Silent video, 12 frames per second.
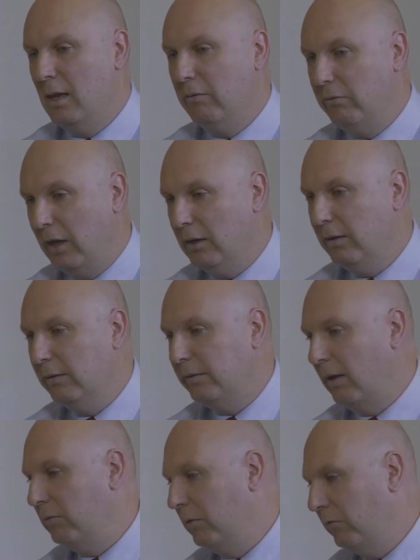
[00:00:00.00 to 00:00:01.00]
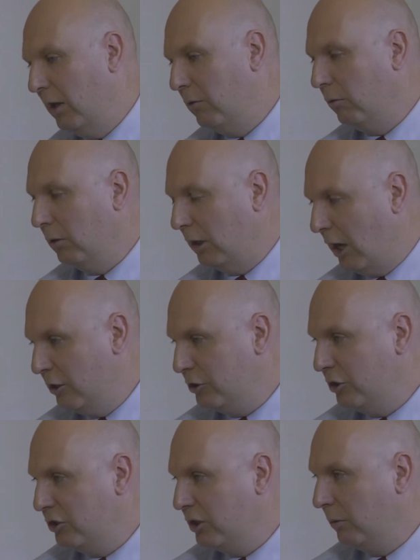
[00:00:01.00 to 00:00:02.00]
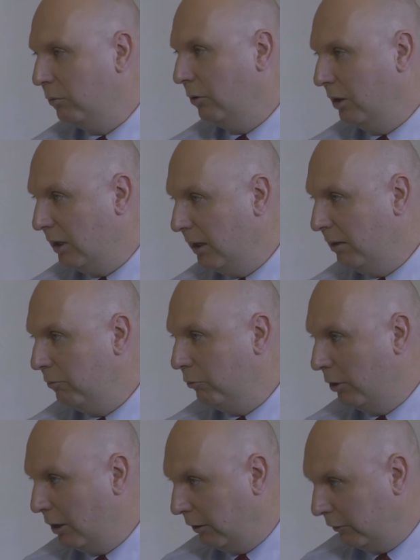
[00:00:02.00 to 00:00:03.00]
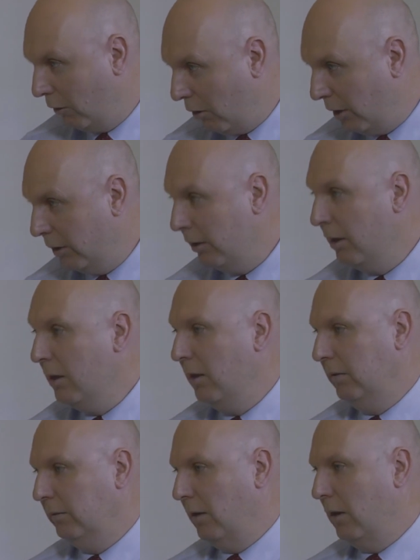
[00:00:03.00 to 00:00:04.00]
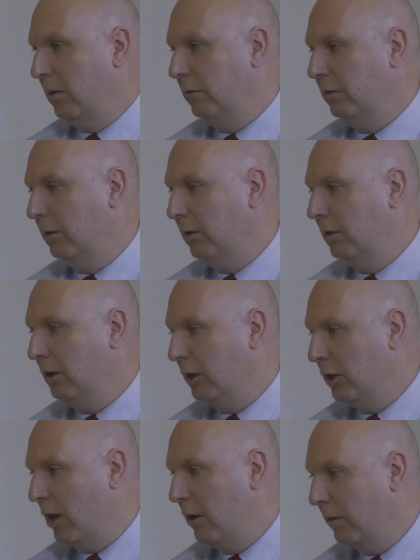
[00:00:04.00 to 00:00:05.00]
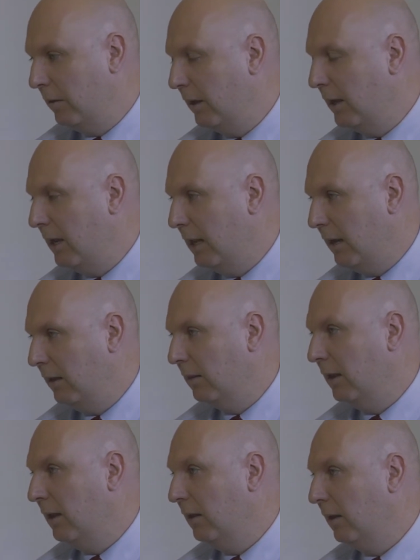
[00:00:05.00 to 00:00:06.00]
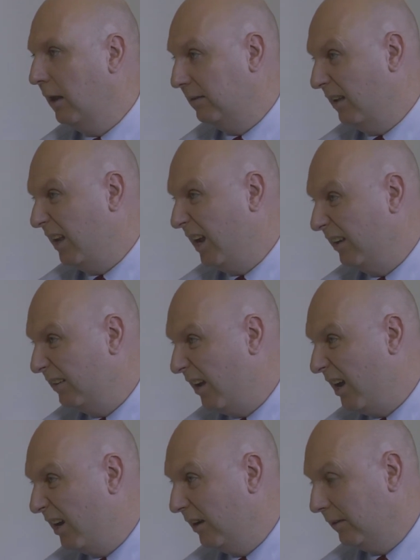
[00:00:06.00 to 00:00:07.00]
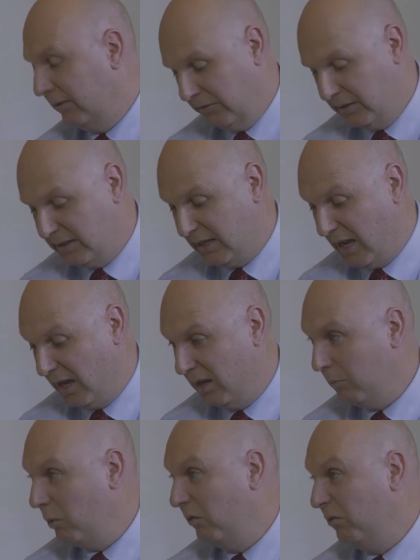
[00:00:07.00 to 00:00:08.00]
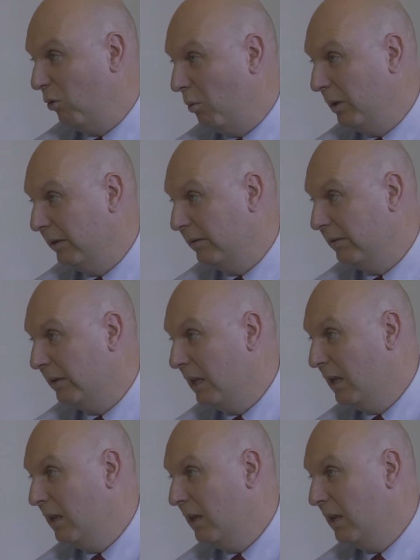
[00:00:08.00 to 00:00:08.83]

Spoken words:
vendors, have the vendor relationship really, really tight, so that you know that they're hitting the SLA targets for, say, performance,